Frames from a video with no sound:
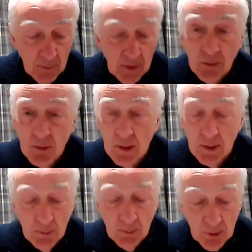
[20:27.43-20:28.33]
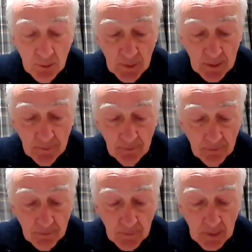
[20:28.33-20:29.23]
Matthew says there were two men,
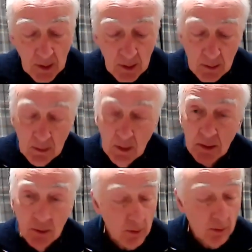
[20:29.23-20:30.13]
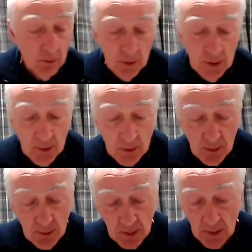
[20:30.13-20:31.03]
it's not a
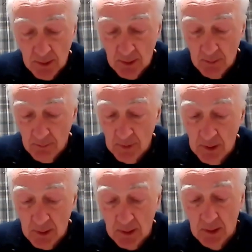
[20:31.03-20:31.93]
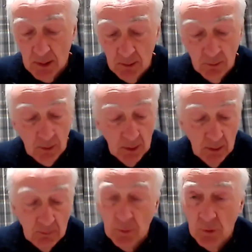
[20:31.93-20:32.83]
contradiction, it's just that Mark and Luke
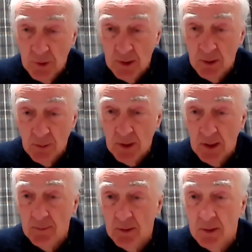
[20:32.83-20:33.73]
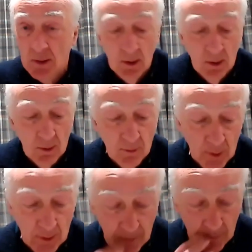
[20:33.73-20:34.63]
only reported on the behavior of
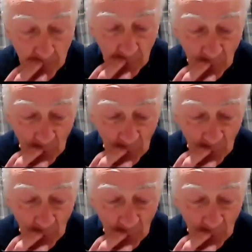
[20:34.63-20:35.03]
one of them.